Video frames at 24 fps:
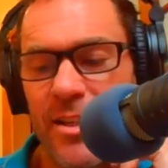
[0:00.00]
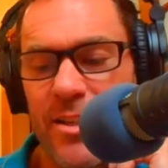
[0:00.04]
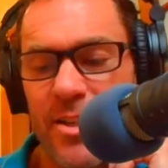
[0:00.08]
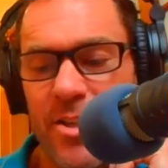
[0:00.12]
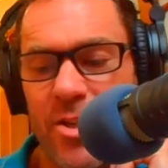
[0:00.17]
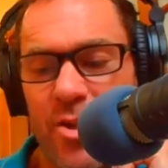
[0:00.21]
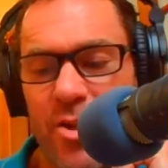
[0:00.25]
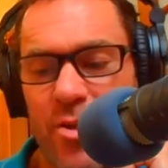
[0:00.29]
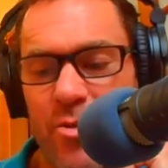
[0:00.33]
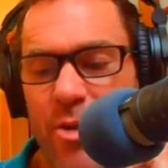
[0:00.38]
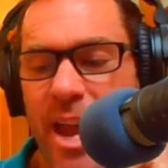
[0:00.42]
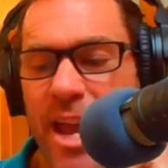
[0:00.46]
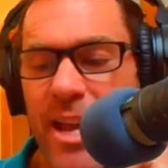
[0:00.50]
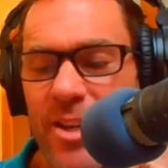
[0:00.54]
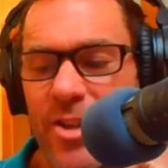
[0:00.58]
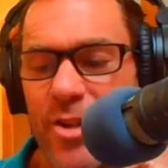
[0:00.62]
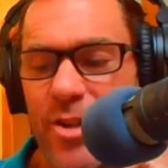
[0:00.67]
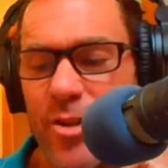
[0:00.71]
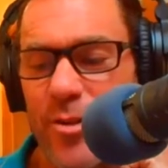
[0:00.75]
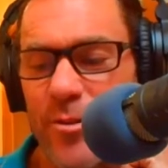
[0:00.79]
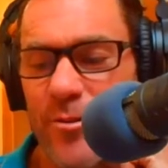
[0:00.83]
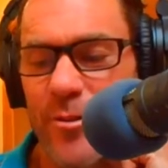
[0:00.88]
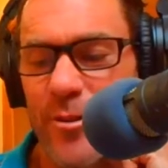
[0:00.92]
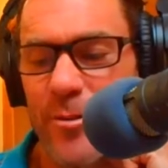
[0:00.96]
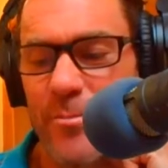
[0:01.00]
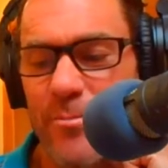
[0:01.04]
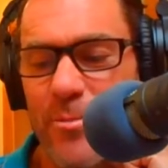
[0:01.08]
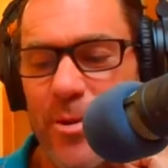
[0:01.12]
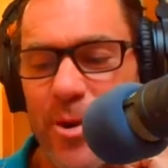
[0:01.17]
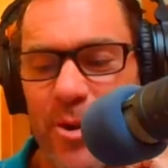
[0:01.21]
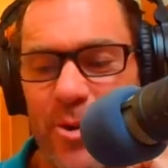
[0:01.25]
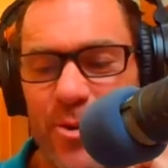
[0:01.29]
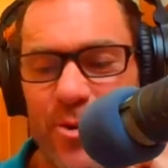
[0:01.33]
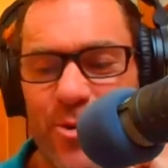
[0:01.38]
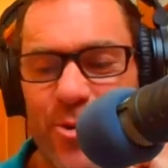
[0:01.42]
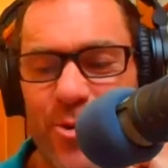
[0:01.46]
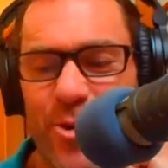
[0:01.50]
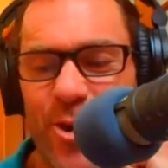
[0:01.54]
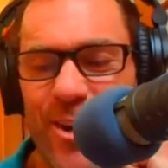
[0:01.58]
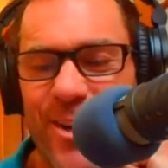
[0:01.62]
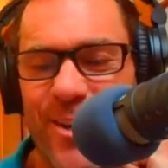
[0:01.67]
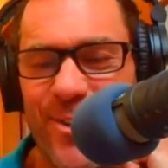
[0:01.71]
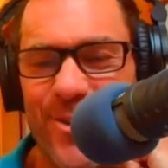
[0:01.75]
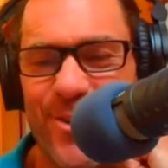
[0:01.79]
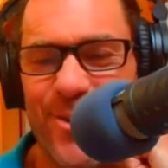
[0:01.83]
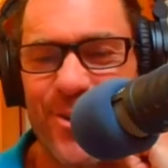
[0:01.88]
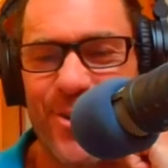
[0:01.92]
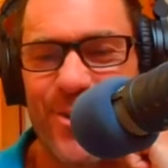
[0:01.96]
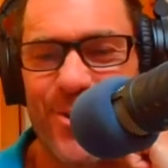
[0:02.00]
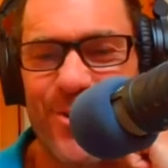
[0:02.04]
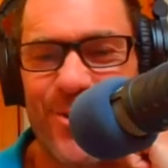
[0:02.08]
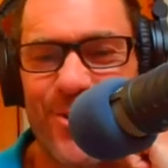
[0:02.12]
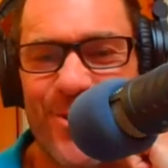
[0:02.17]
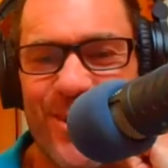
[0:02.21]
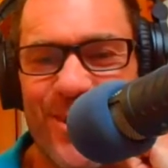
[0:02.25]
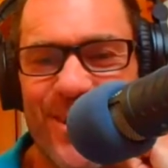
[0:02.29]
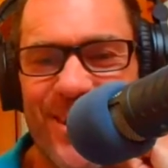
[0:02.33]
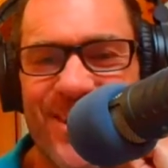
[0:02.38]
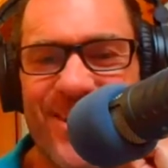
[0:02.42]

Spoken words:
distract you from what you're trying to do,